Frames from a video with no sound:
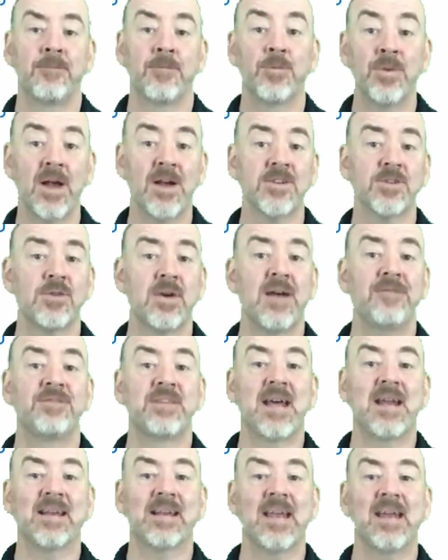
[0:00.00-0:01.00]
We also have
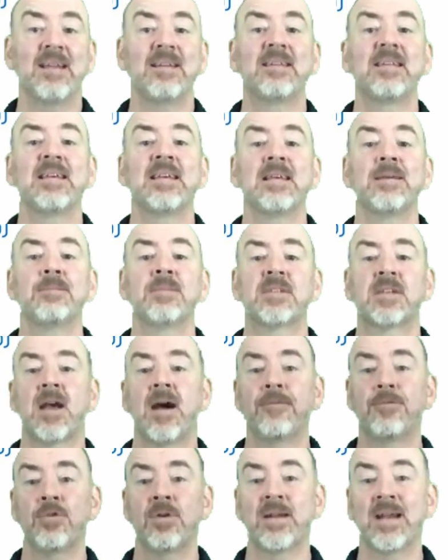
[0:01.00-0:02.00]
dedicated teams
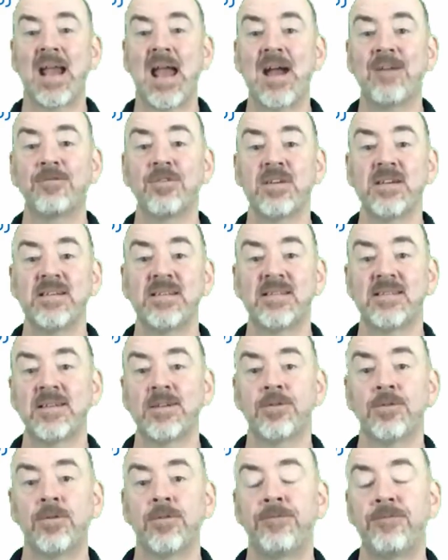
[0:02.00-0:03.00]
covering every
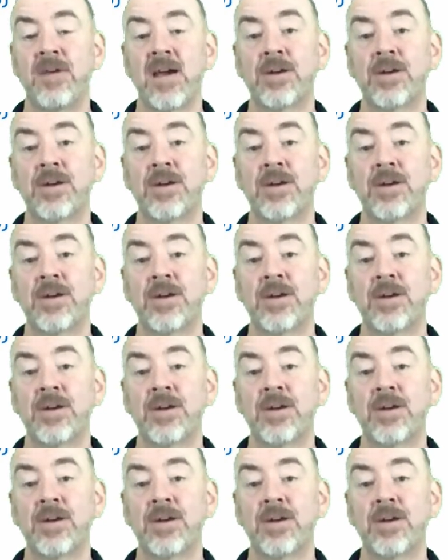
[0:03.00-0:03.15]
single